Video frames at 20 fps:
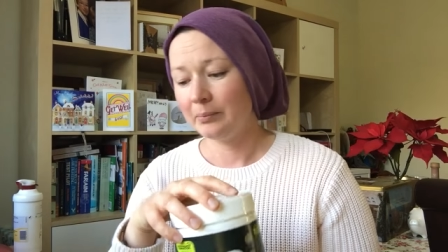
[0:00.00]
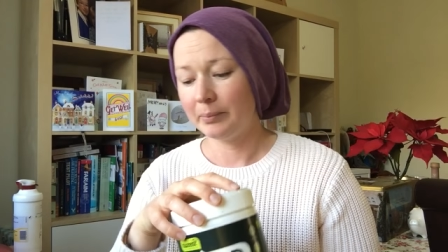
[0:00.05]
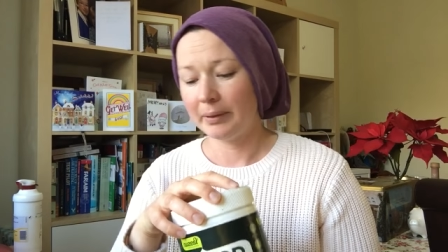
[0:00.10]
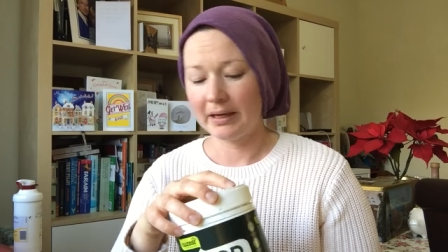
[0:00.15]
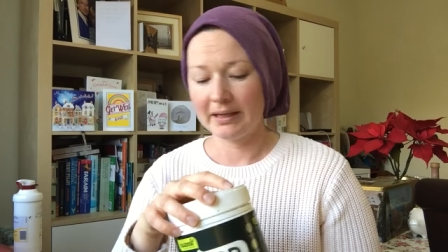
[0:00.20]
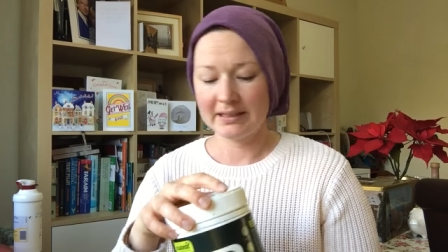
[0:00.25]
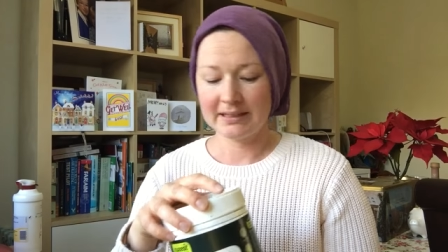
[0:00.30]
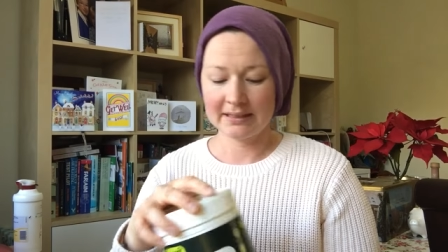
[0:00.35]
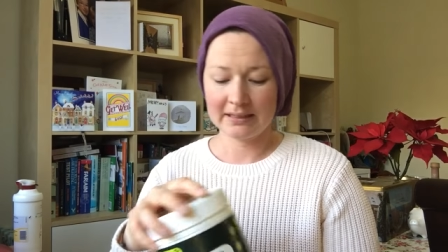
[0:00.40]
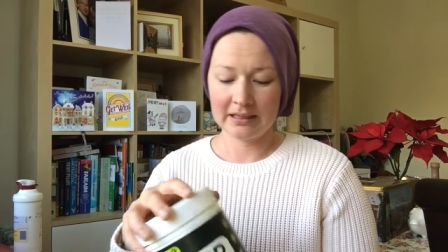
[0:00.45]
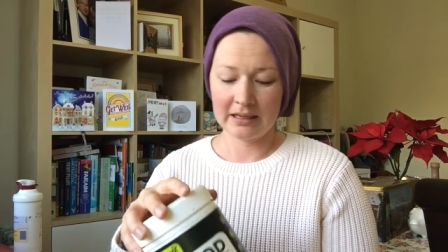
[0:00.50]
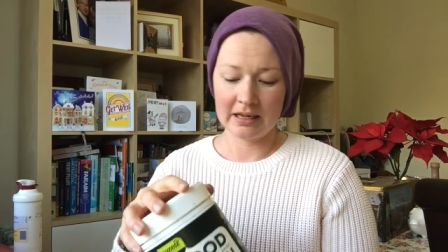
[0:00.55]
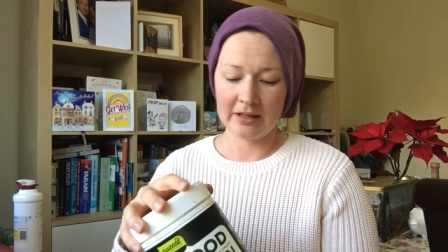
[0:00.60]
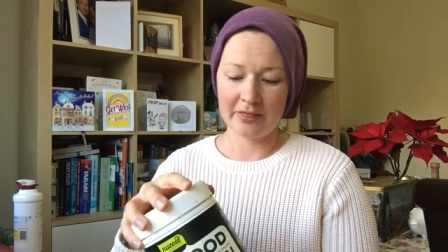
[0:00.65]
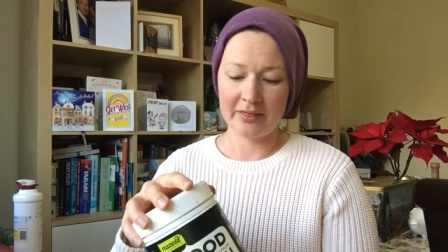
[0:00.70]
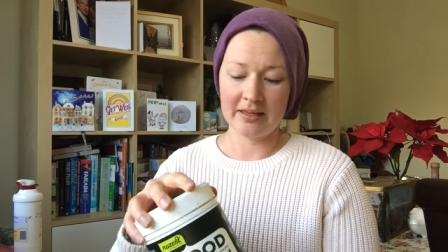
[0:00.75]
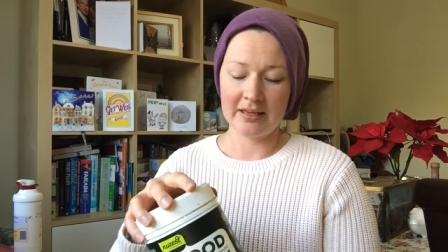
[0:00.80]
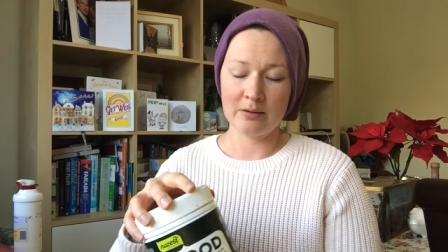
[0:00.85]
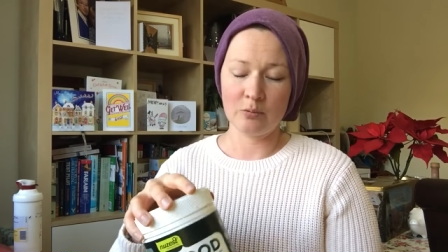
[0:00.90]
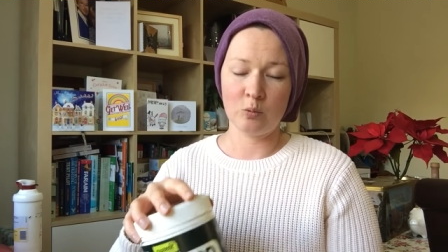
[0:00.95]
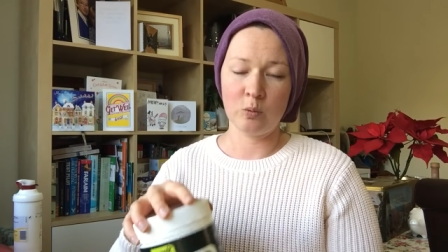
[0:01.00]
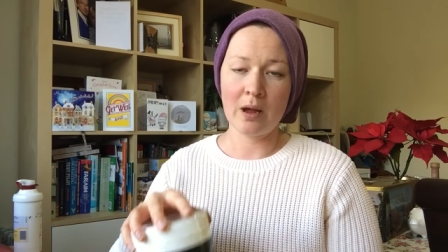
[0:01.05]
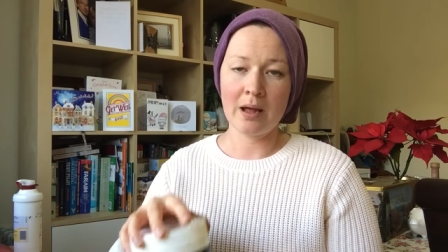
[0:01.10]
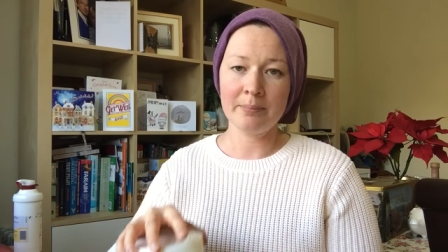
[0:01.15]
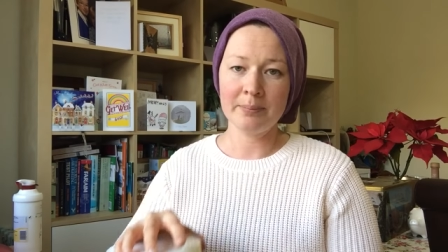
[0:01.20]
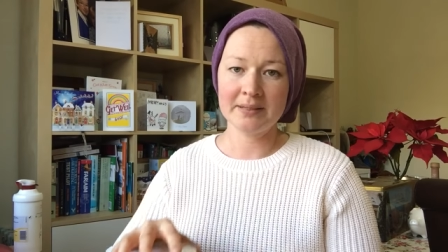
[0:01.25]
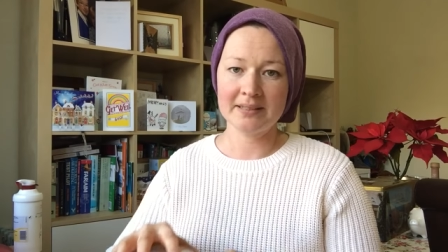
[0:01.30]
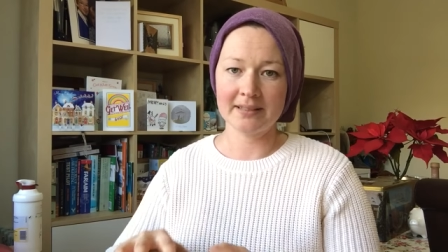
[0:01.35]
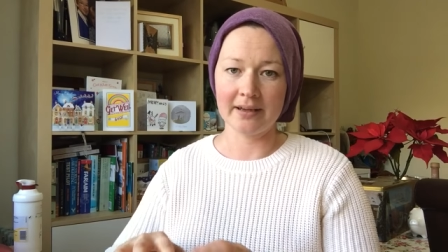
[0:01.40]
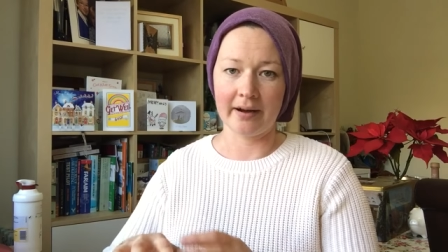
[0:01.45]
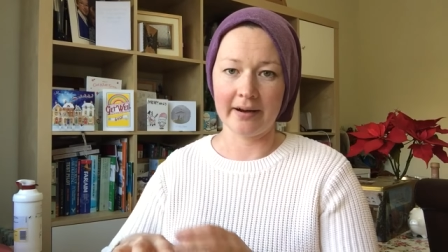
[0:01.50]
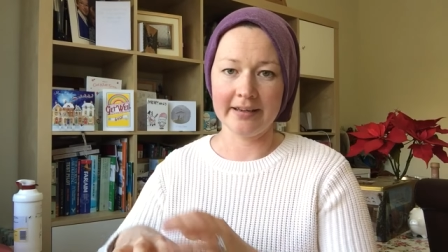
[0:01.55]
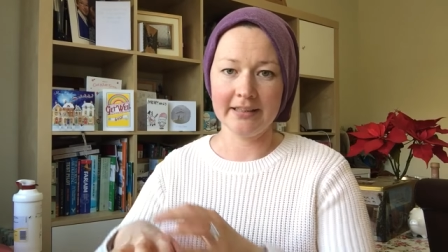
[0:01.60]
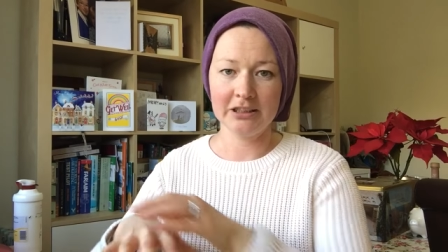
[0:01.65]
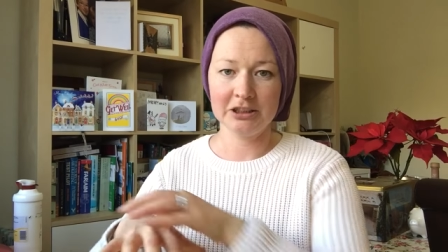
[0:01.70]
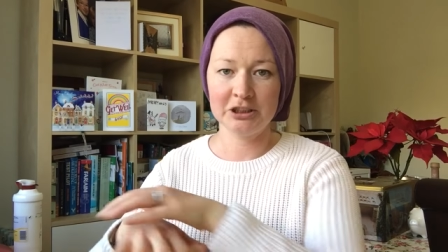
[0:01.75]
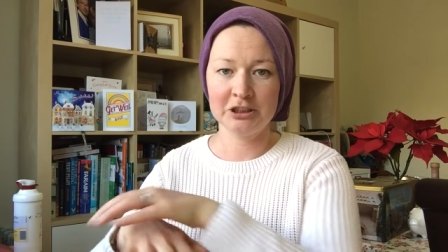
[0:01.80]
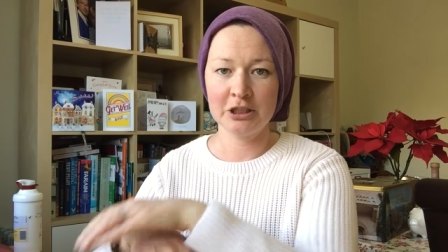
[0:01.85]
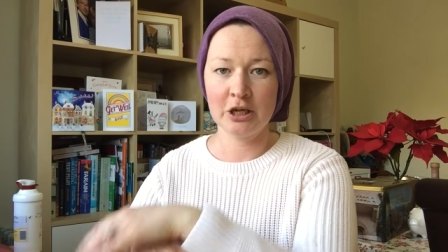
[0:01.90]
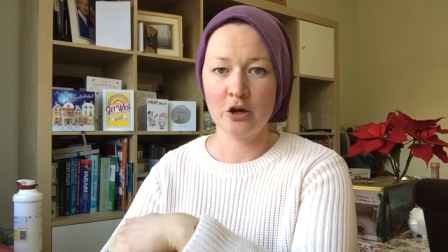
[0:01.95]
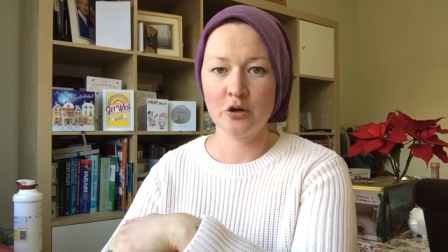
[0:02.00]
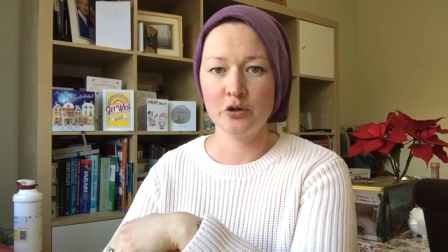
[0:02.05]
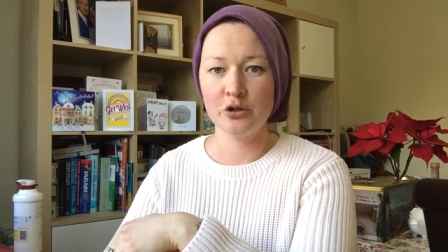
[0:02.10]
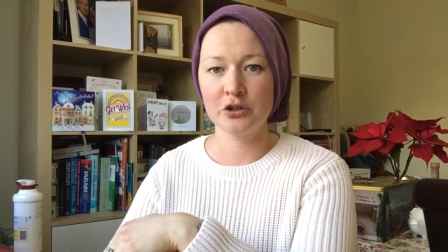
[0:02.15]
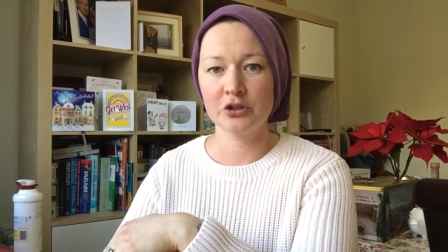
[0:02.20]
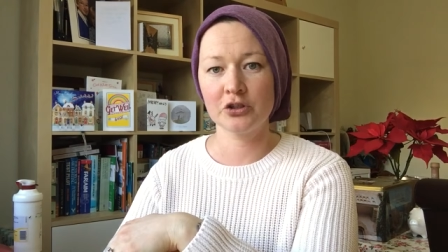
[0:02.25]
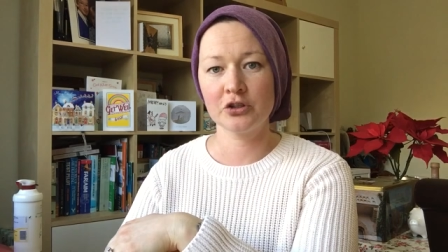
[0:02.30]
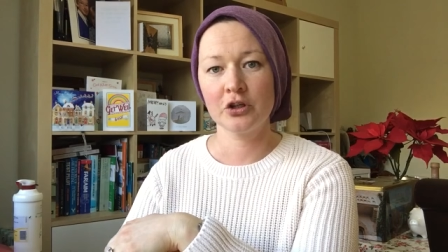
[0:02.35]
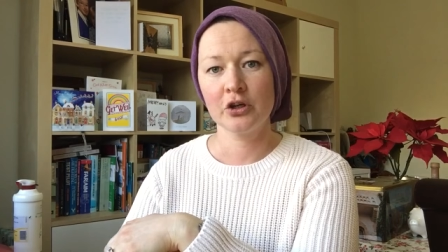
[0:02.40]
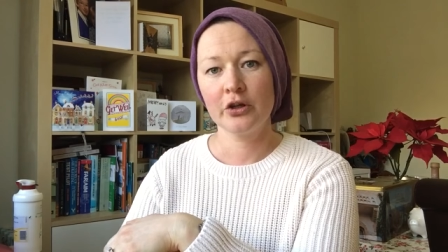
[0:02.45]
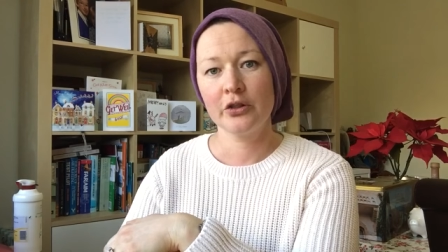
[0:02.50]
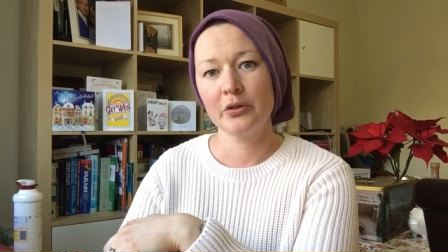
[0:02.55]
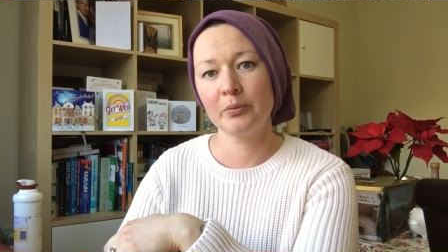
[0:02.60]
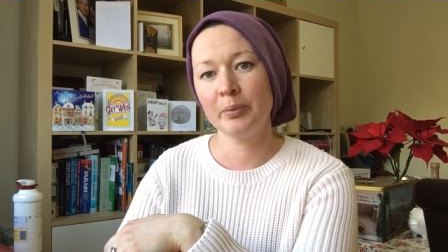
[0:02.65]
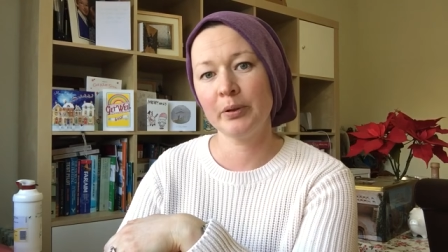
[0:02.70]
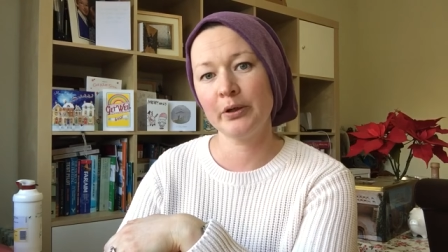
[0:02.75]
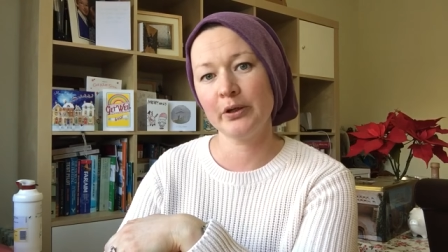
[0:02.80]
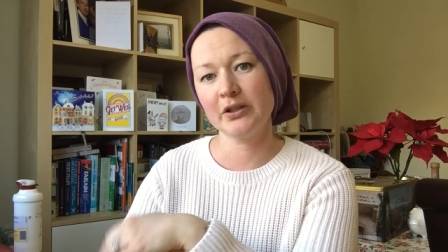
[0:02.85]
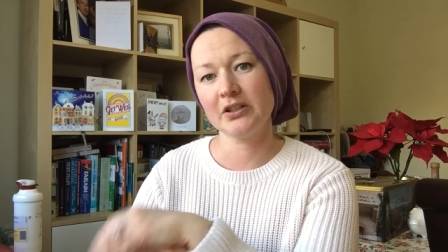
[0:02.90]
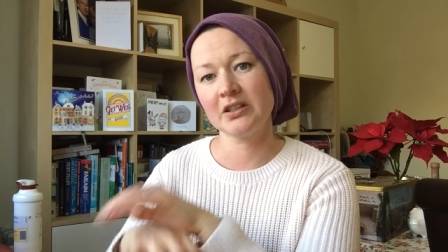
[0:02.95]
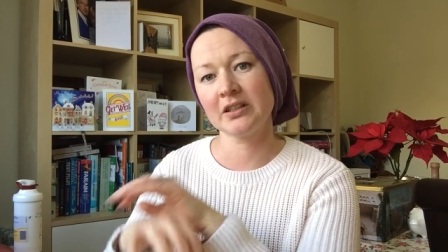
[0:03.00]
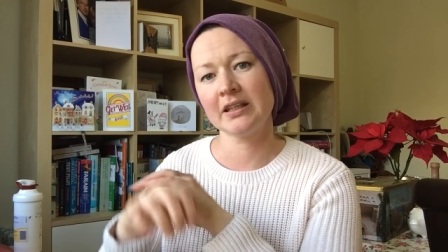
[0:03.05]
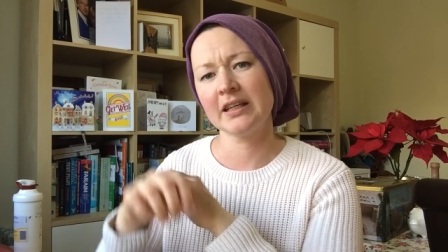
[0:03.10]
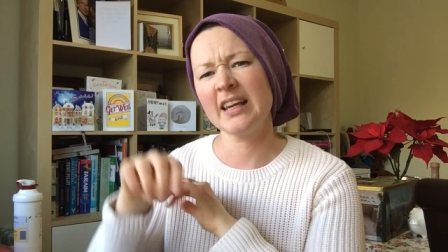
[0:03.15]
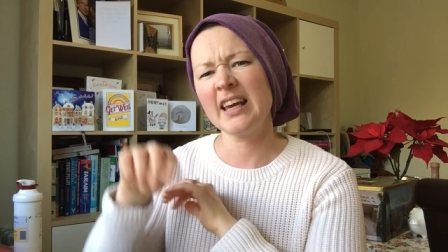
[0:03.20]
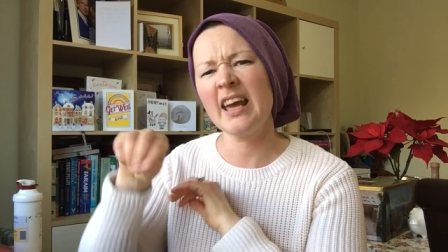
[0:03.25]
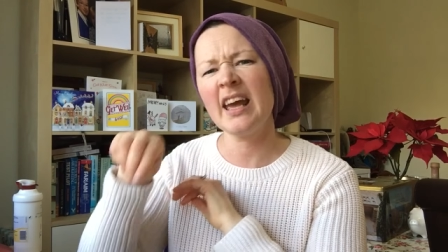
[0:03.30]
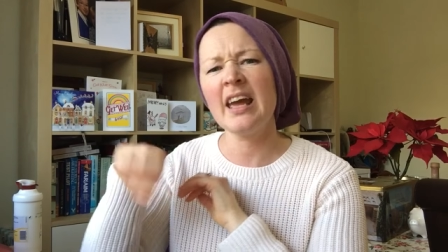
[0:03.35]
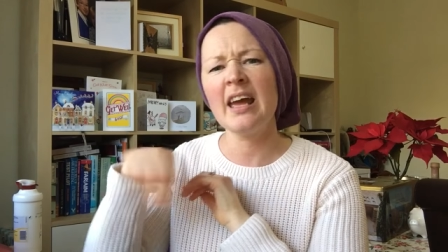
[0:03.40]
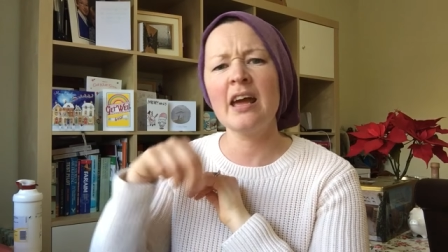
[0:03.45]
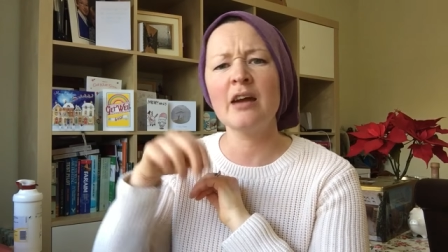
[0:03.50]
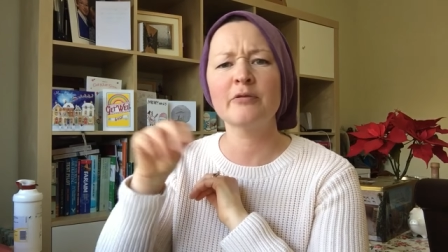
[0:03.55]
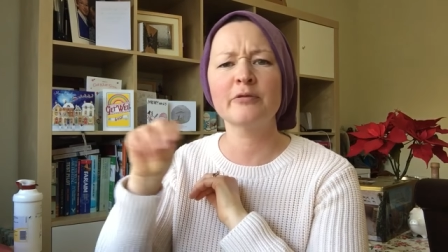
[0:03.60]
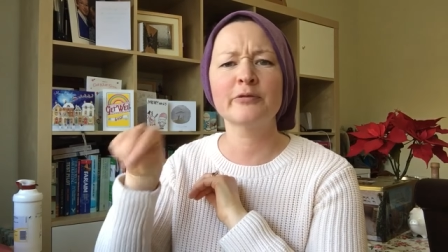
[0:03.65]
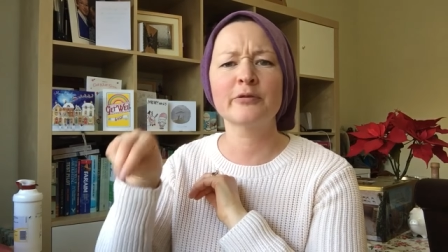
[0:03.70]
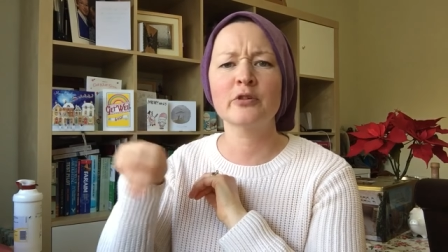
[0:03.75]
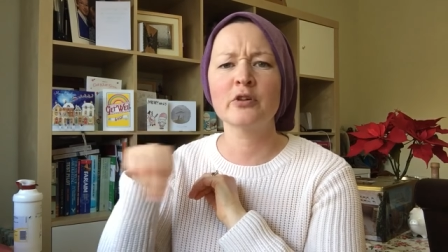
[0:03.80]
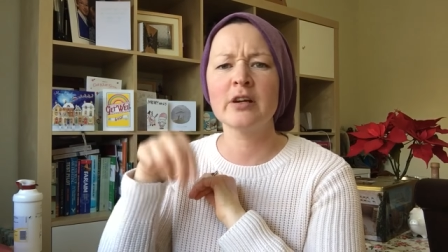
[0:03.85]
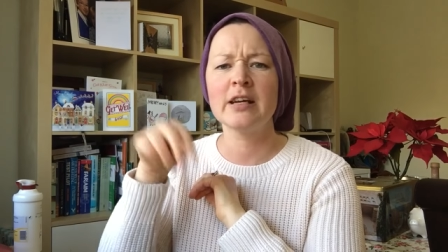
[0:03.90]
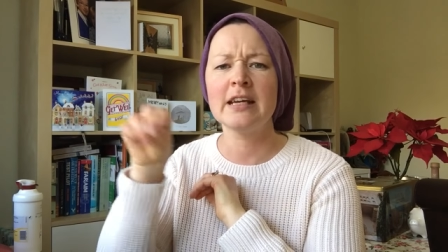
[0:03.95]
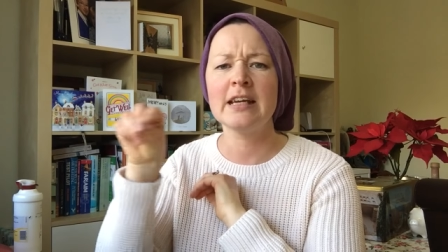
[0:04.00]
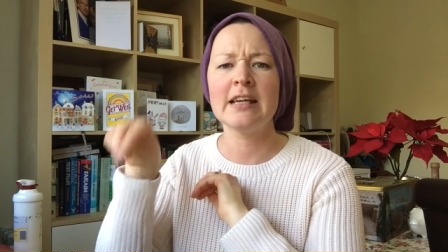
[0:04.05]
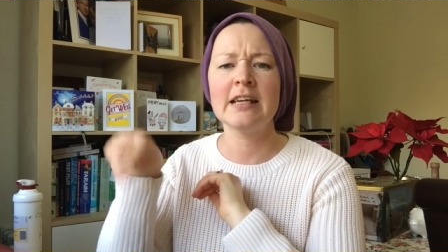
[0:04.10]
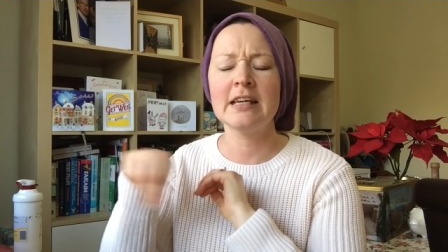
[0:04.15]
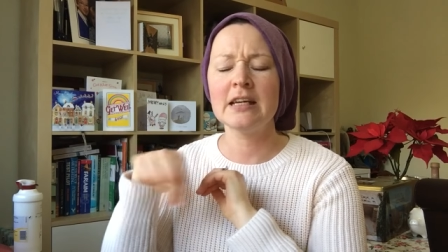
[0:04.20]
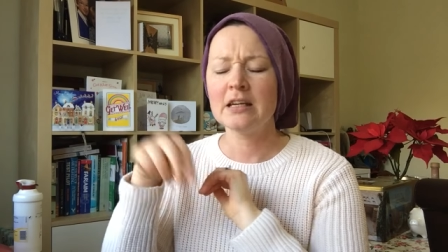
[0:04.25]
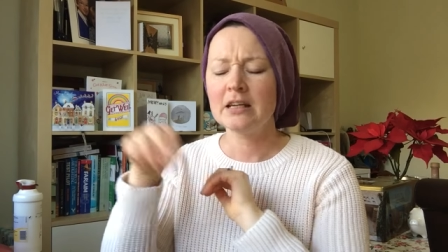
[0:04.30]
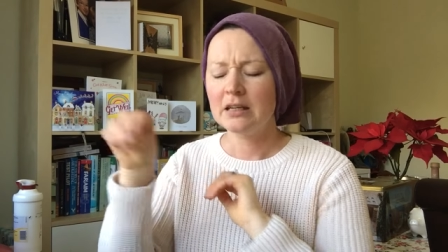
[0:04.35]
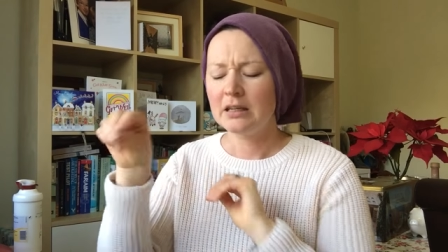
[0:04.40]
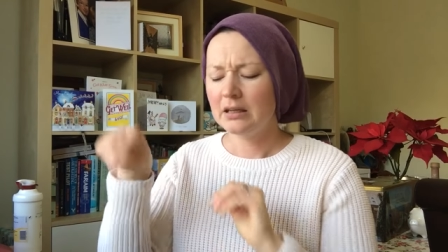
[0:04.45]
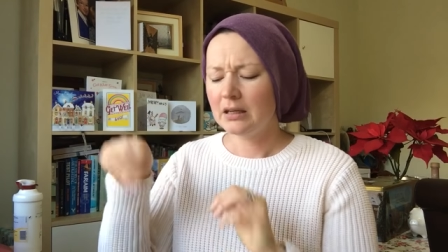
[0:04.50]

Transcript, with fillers: but uh, the website shows the person carefree